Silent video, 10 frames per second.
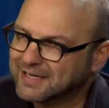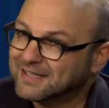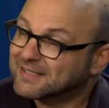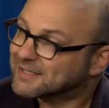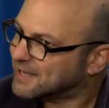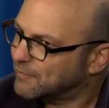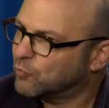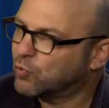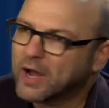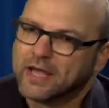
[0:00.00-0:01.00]
in
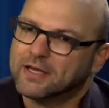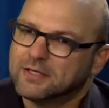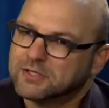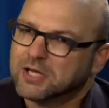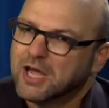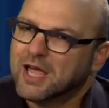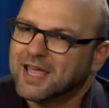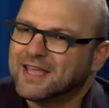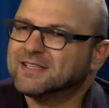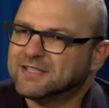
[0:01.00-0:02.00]
some ways
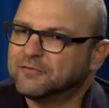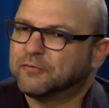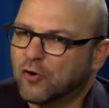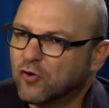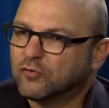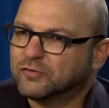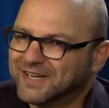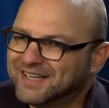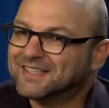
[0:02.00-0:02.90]
is involved in